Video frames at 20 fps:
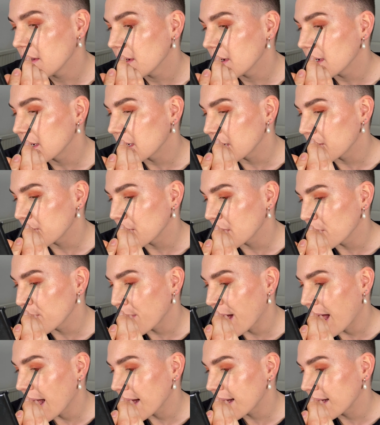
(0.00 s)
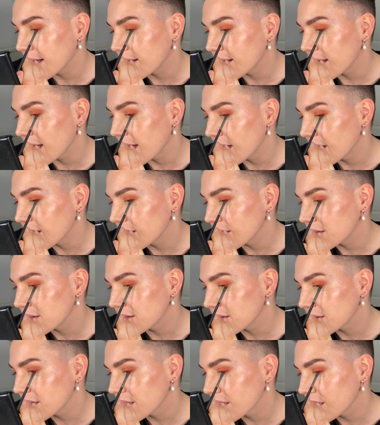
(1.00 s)
and I'm going to pack it down
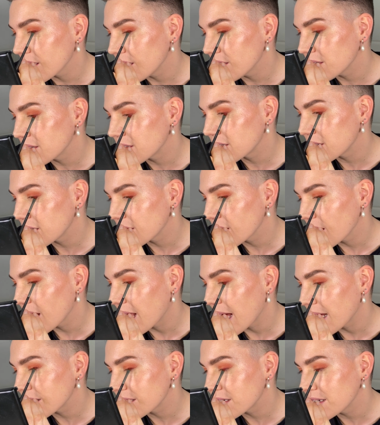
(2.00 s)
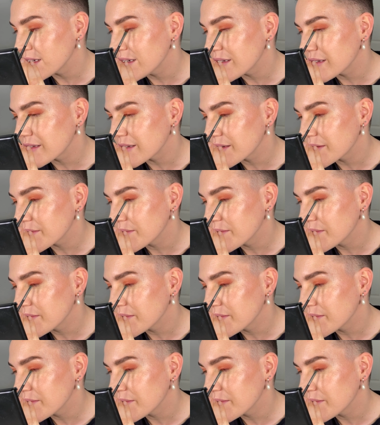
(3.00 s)
close to the lashes.